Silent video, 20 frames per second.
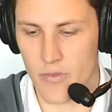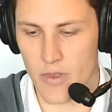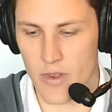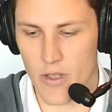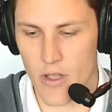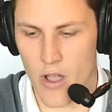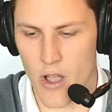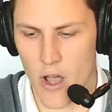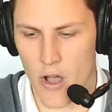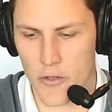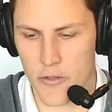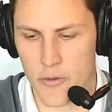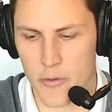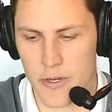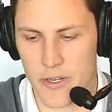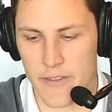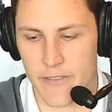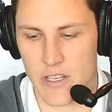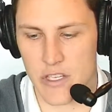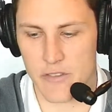Also in
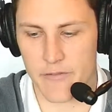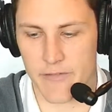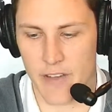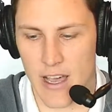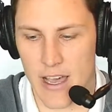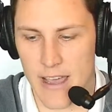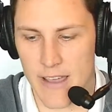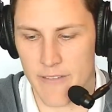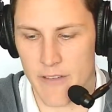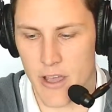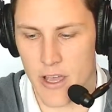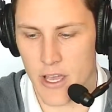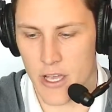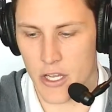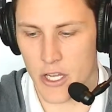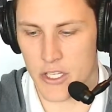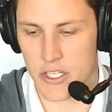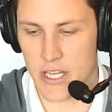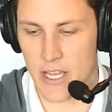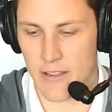Division 5,
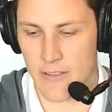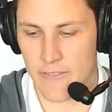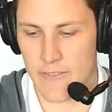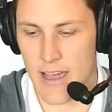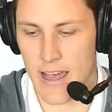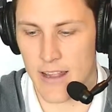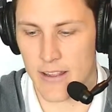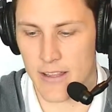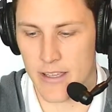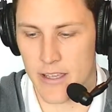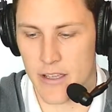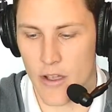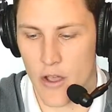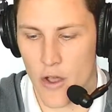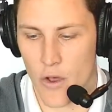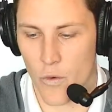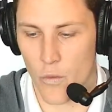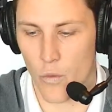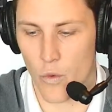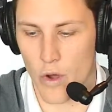Coachella Valley
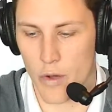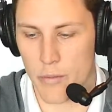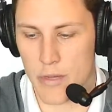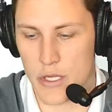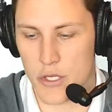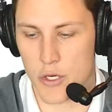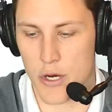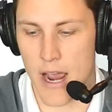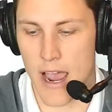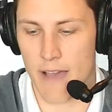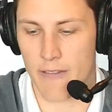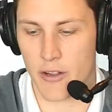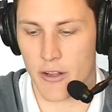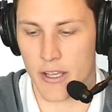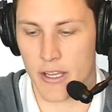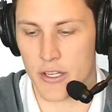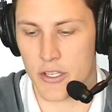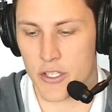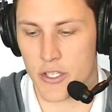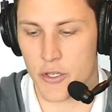will be
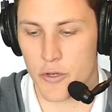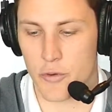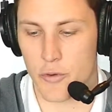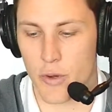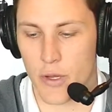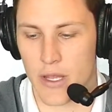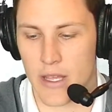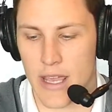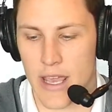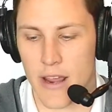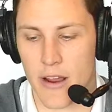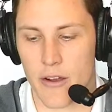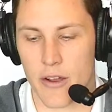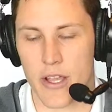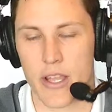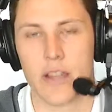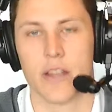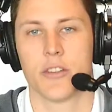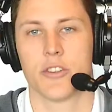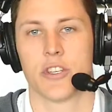traveling to
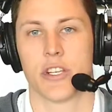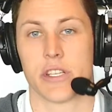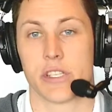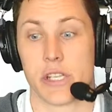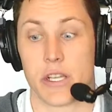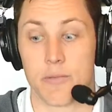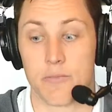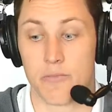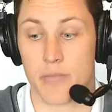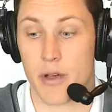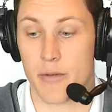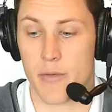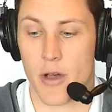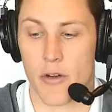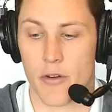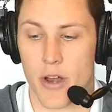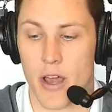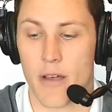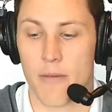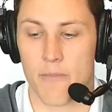Gary, which is in
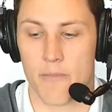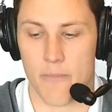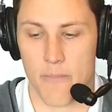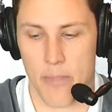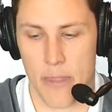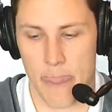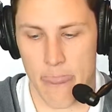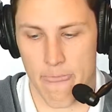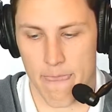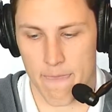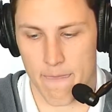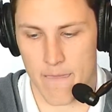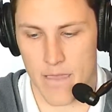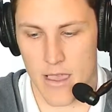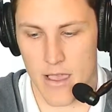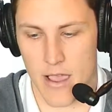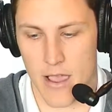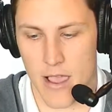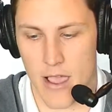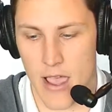Pomona.
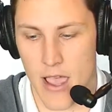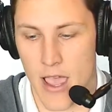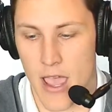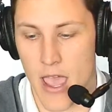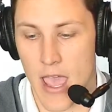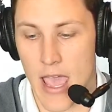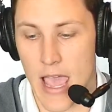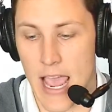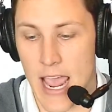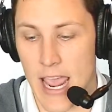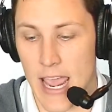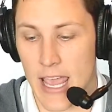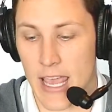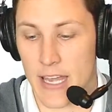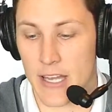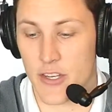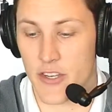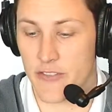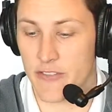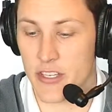
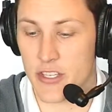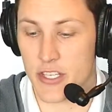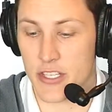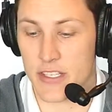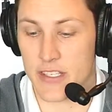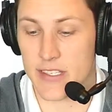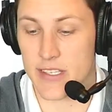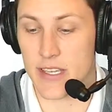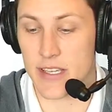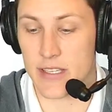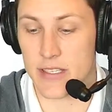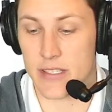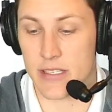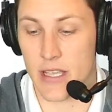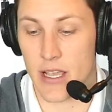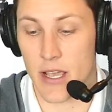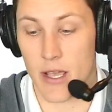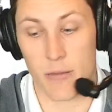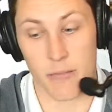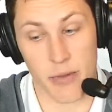And Division 6,
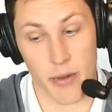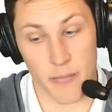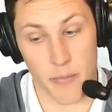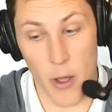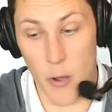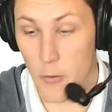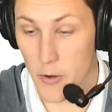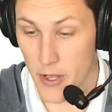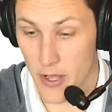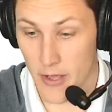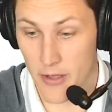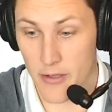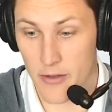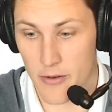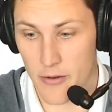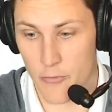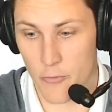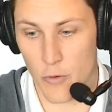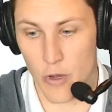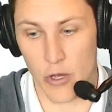Pomona
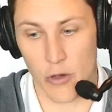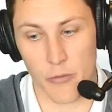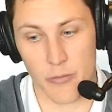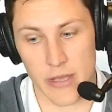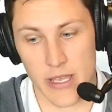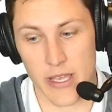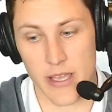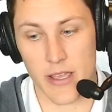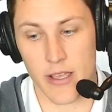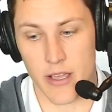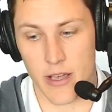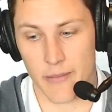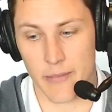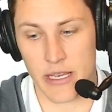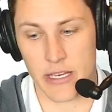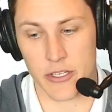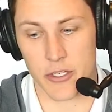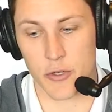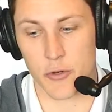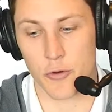will be coming
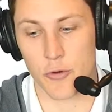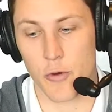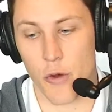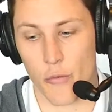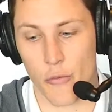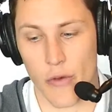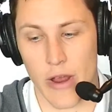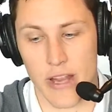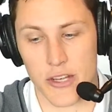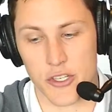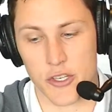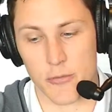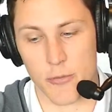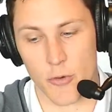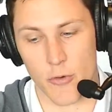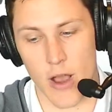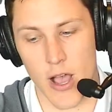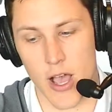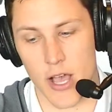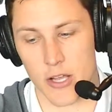to Rancho
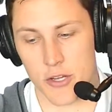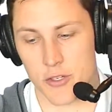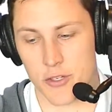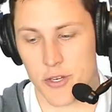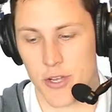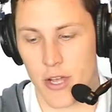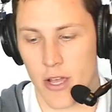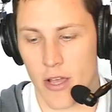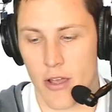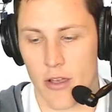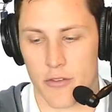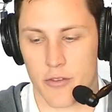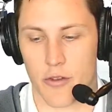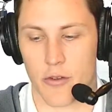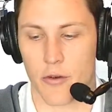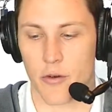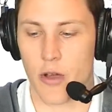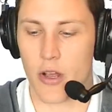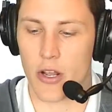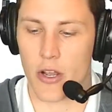Mirage.
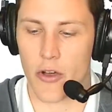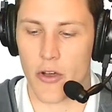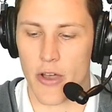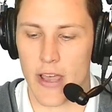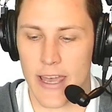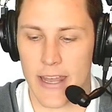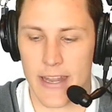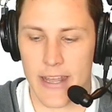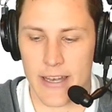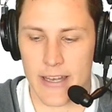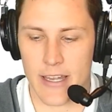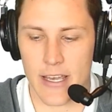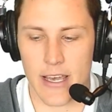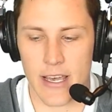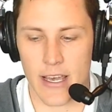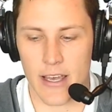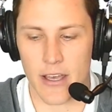So go ahead and